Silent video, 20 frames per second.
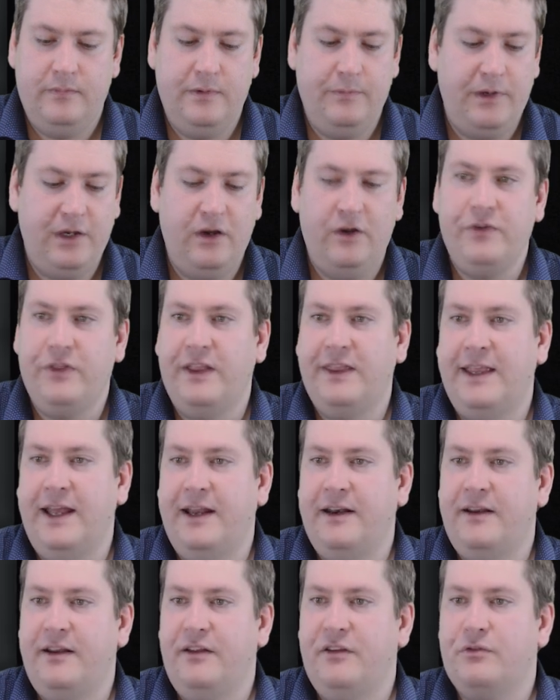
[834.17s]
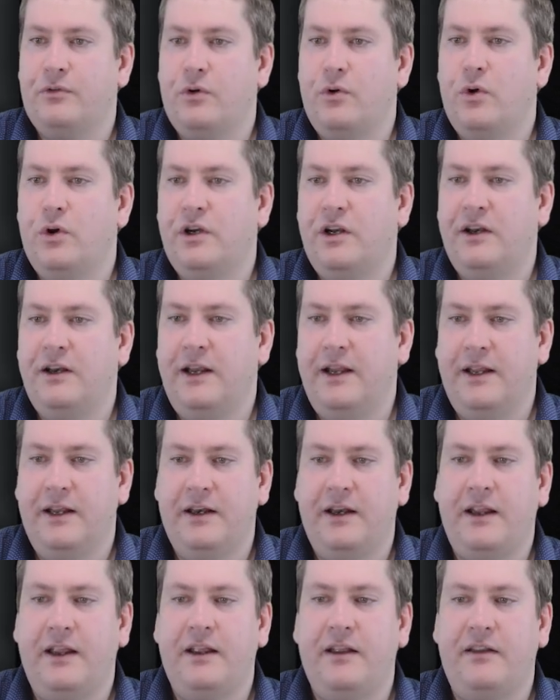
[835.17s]
And we know that that is recorded
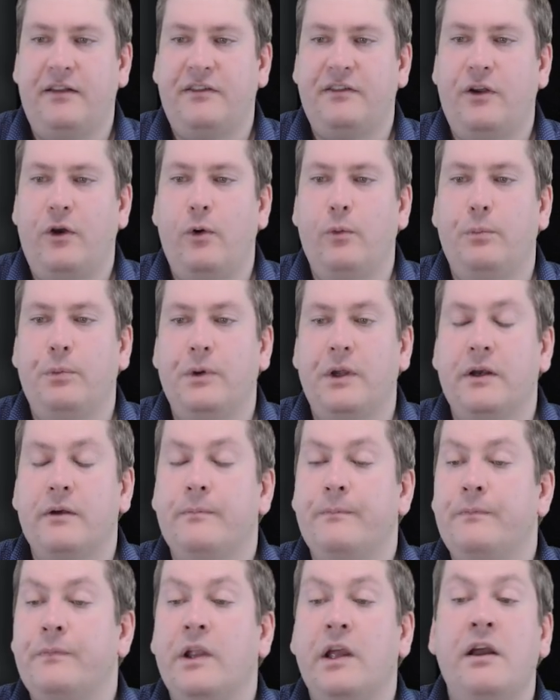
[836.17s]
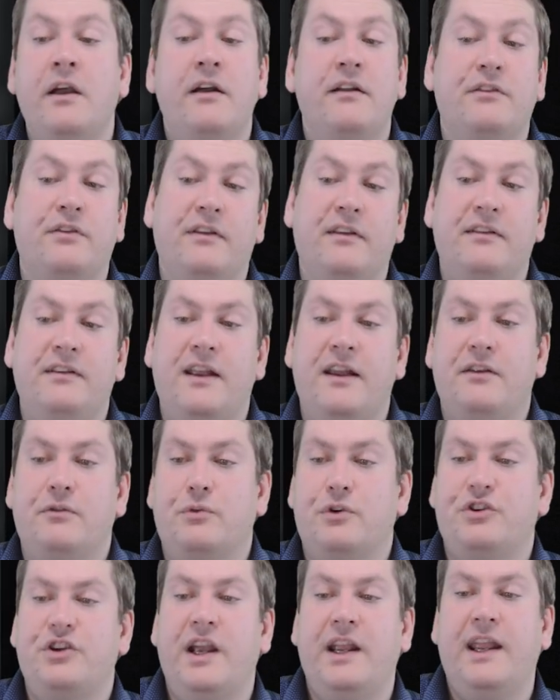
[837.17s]
in is open. So in this case,
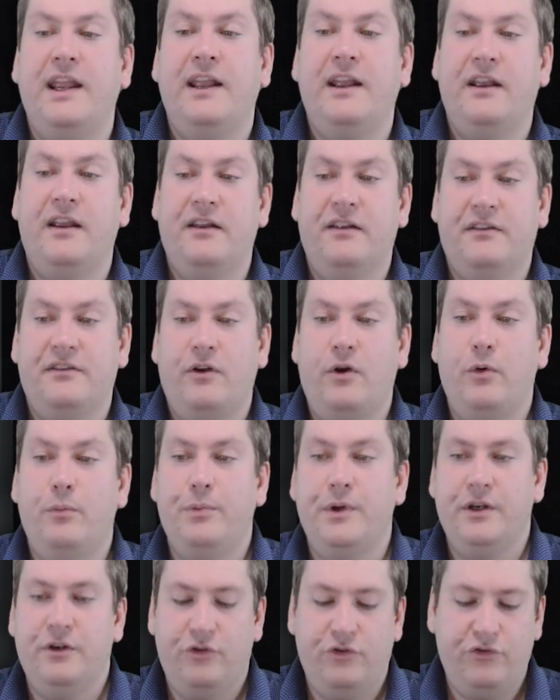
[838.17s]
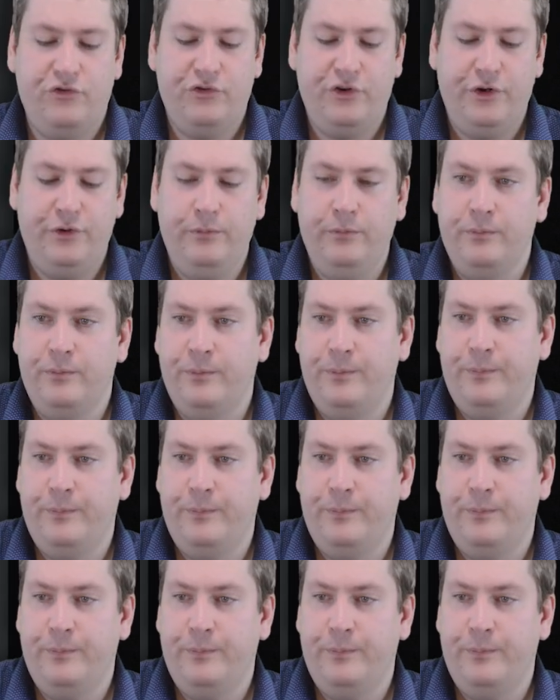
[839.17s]
we're checking is open to true.